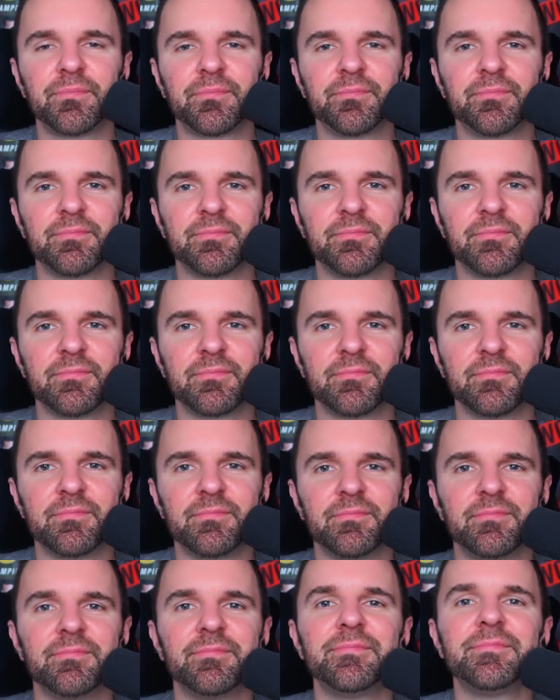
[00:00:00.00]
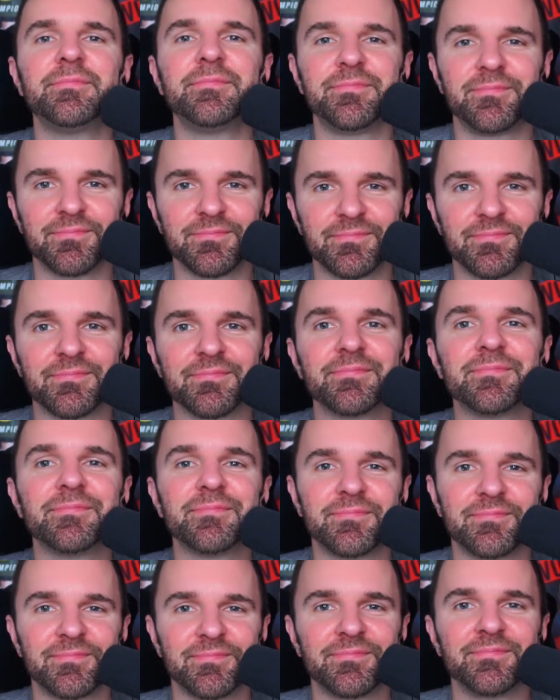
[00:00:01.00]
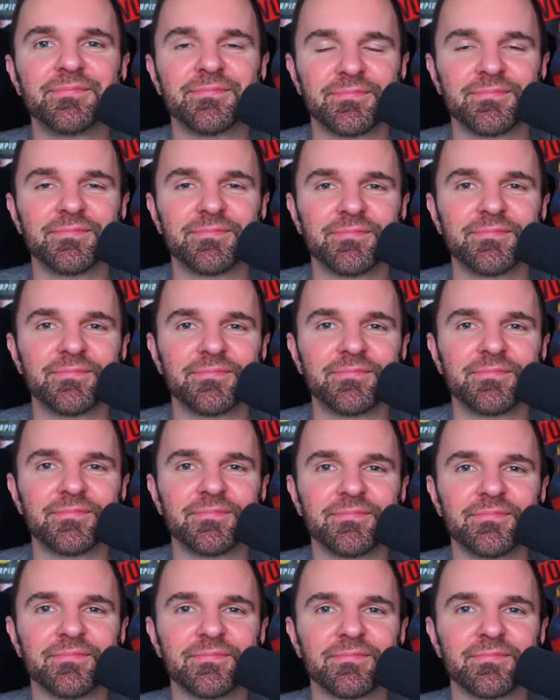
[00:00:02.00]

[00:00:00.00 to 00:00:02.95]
The person shown says nothing.